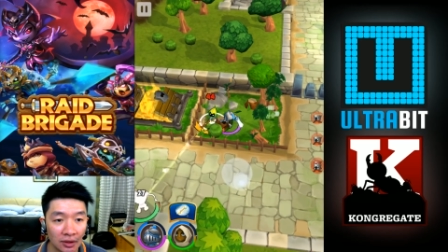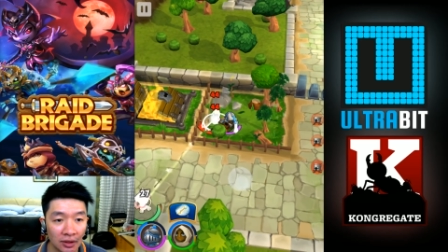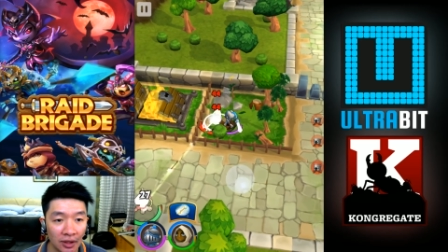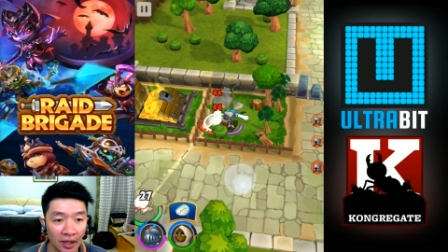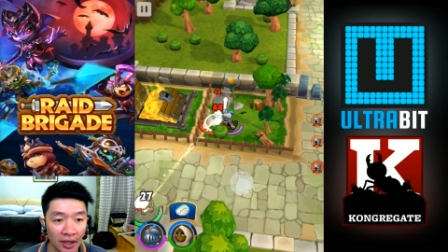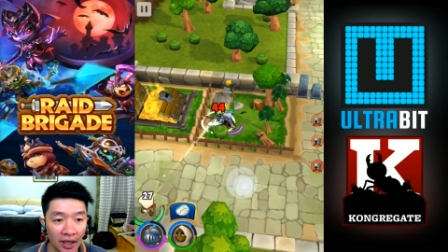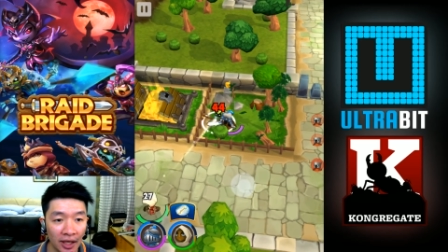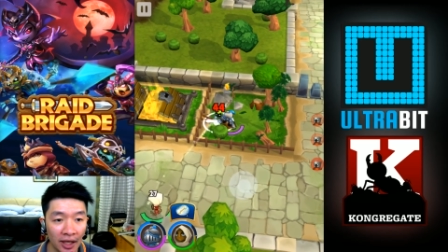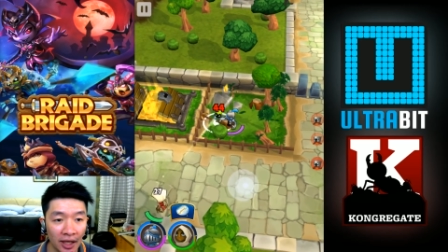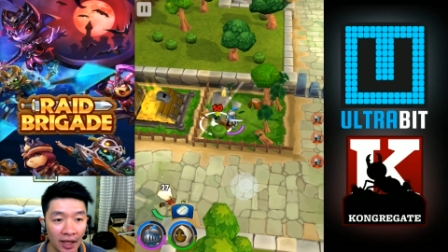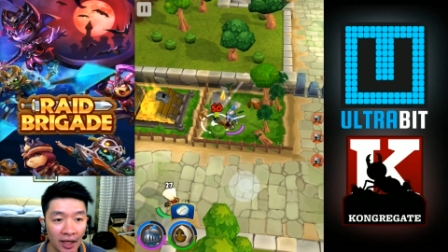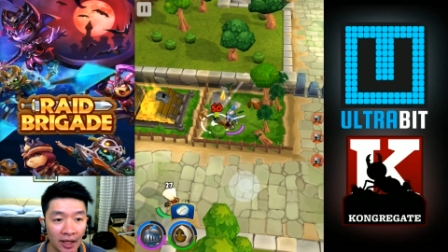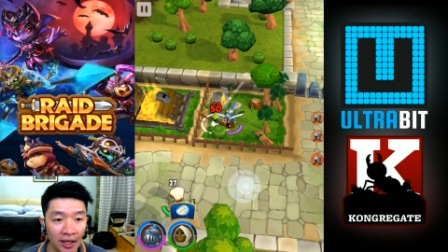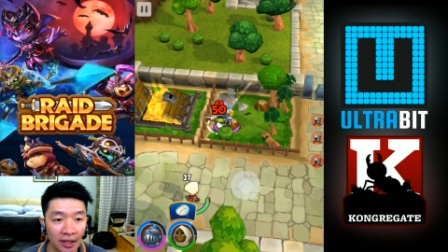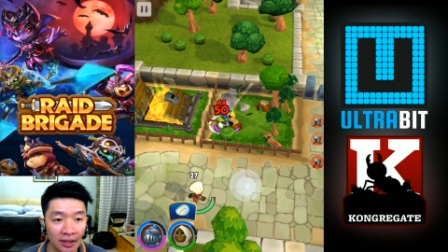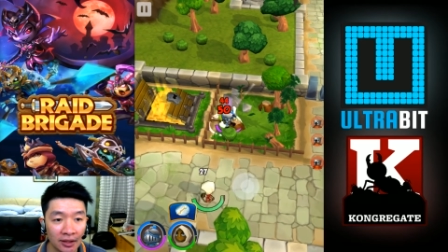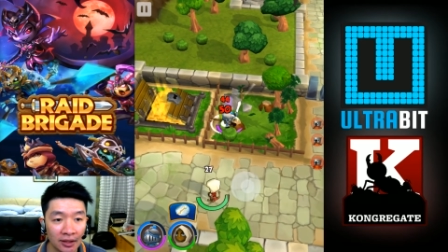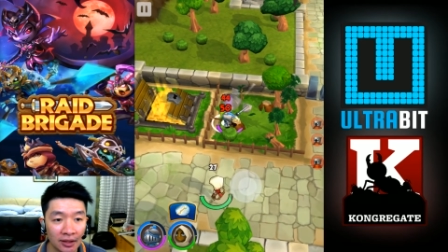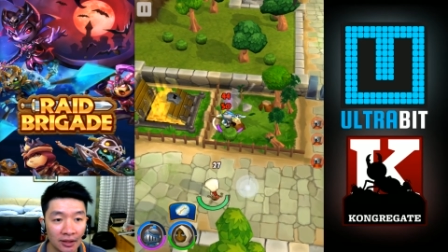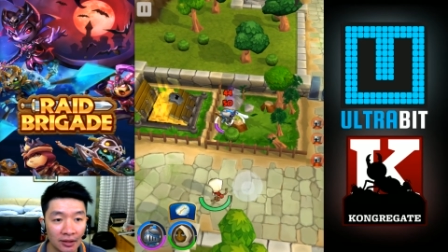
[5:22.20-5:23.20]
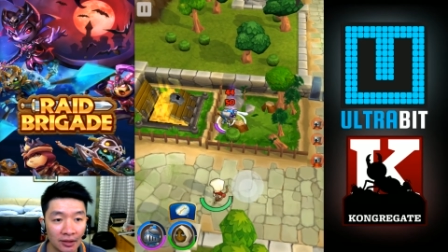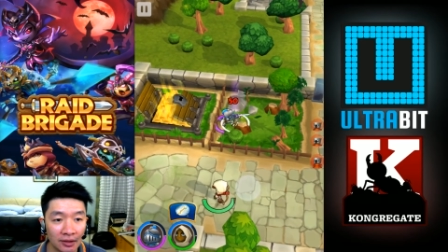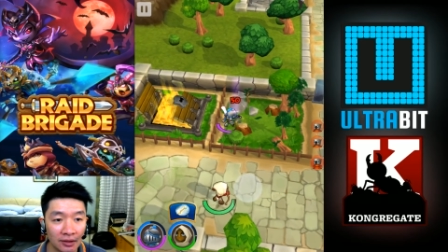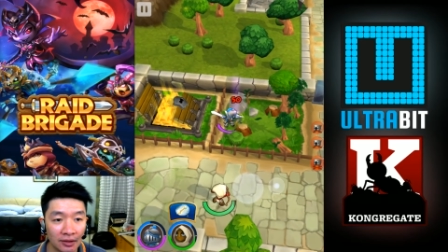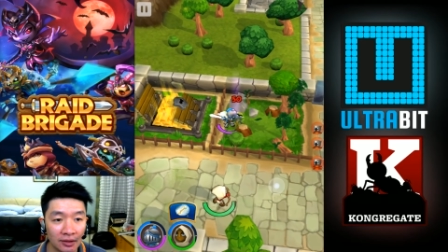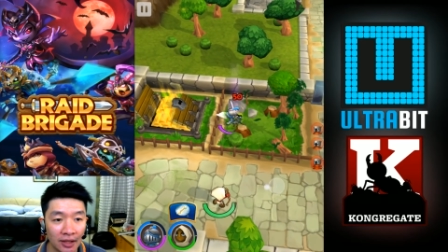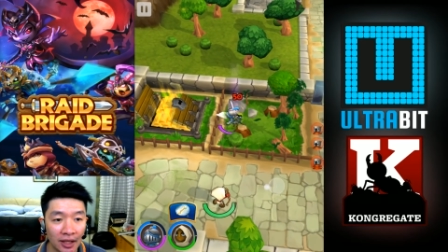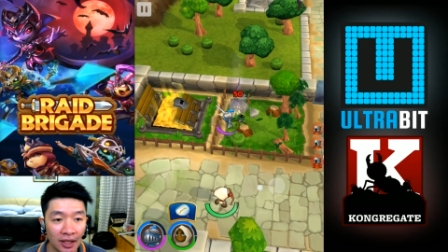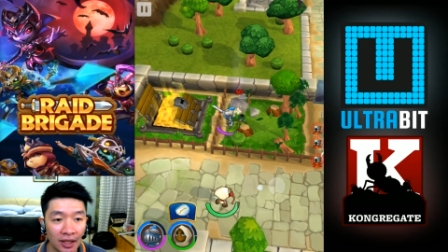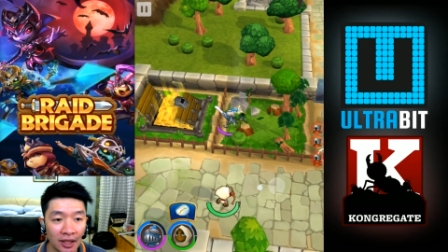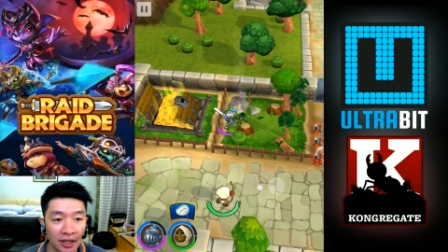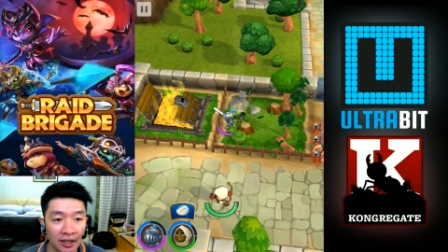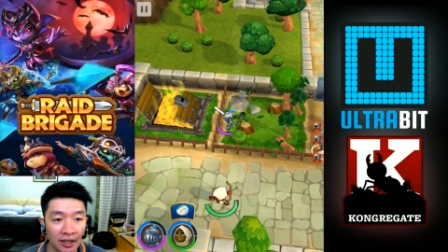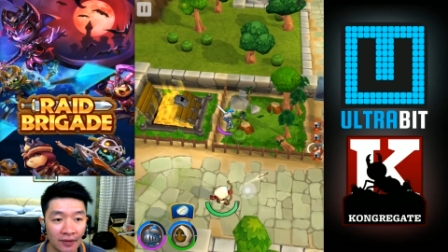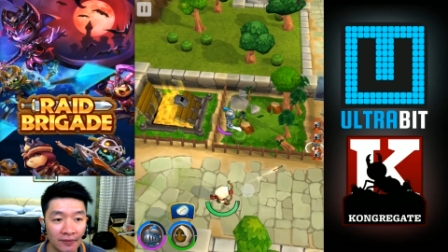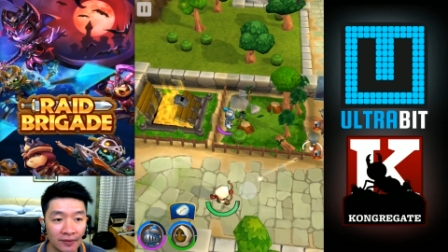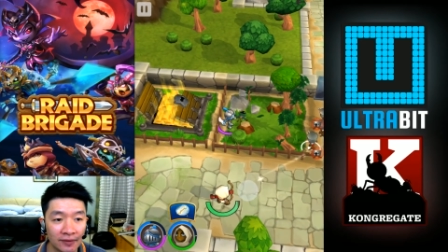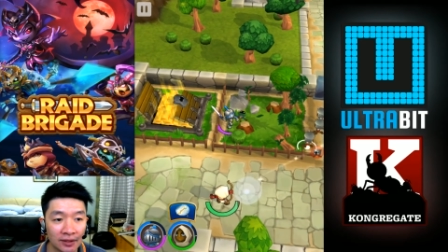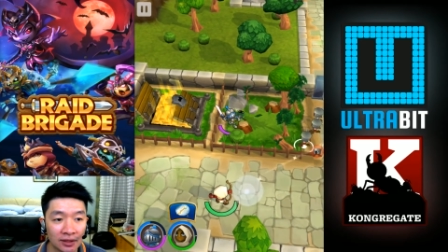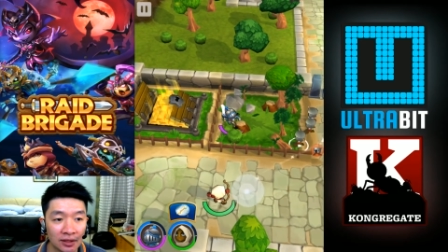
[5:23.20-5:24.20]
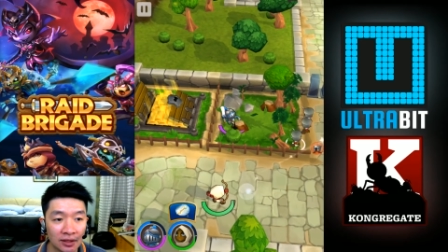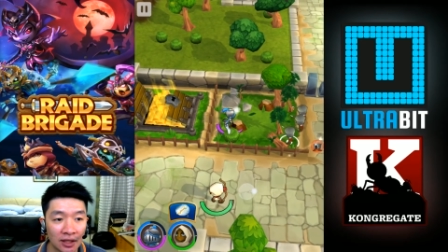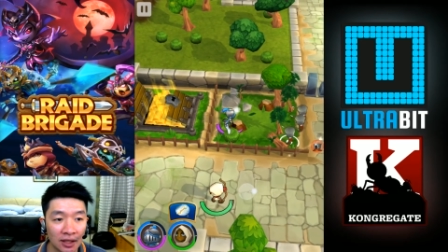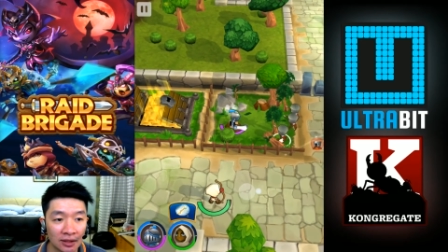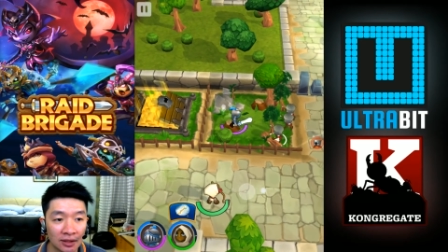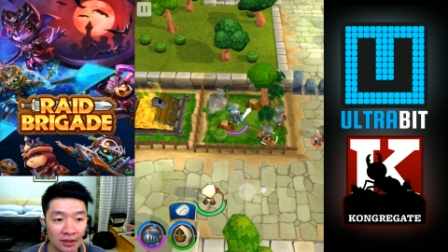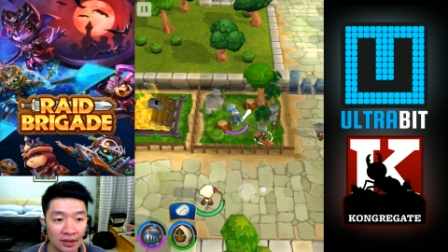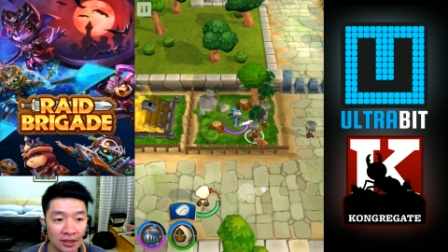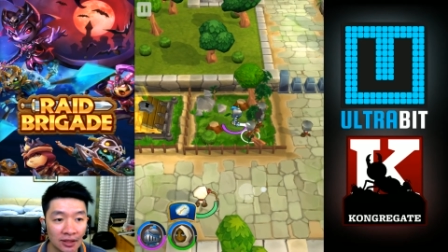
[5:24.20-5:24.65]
And they even got